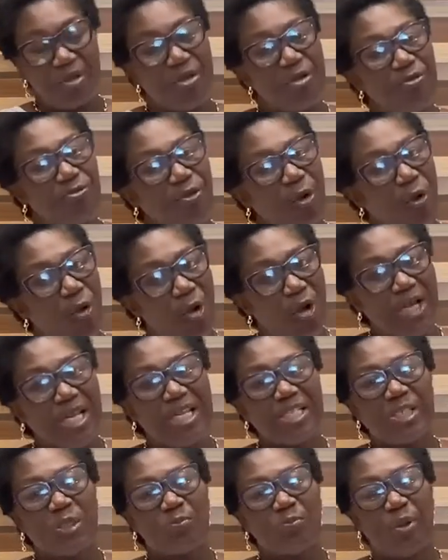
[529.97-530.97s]
for Holy
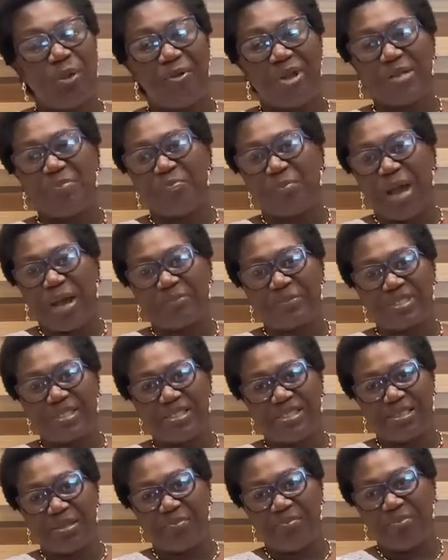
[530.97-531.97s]
Spirit
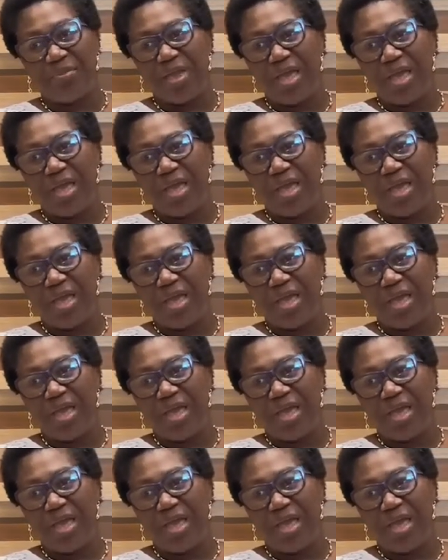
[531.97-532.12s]
baptism